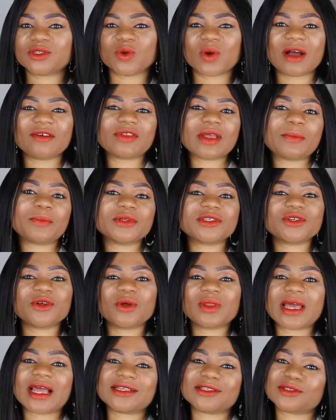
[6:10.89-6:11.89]
So after putting
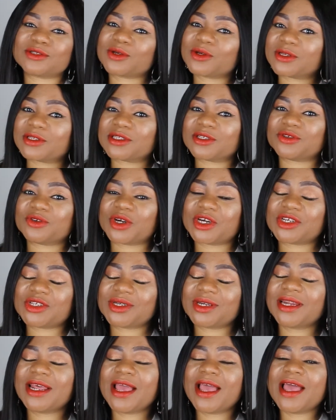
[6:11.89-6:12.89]
all that into
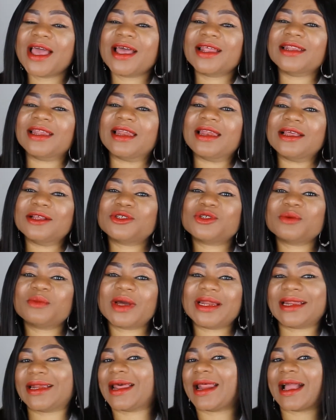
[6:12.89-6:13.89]
consideration, the little
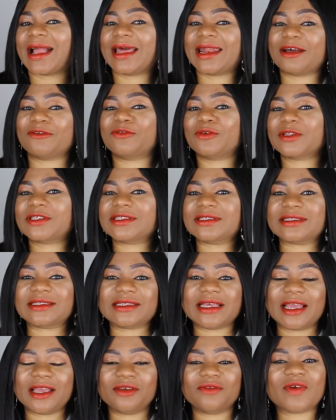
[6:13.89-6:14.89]
money that I can afford to
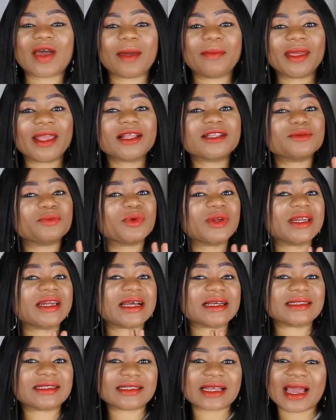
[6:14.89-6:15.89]
save, I begin to put it
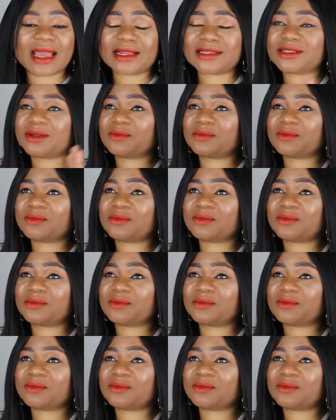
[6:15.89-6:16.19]
aside.